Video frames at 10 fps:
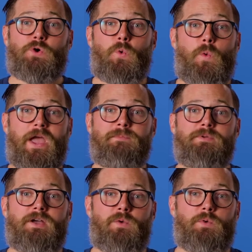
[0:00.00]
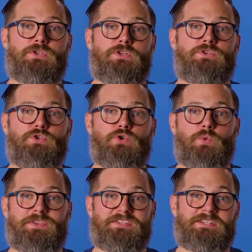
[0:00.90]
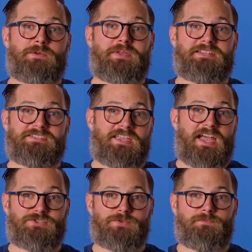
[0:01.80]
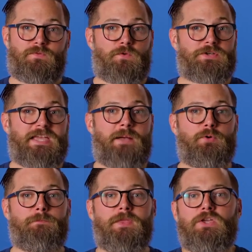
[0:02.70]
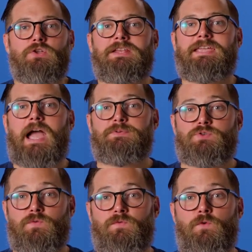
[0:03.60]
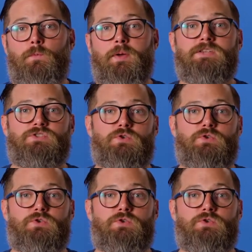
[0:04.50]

go way beyond what you can do with Snip and Sketch. For example, you can capture a full page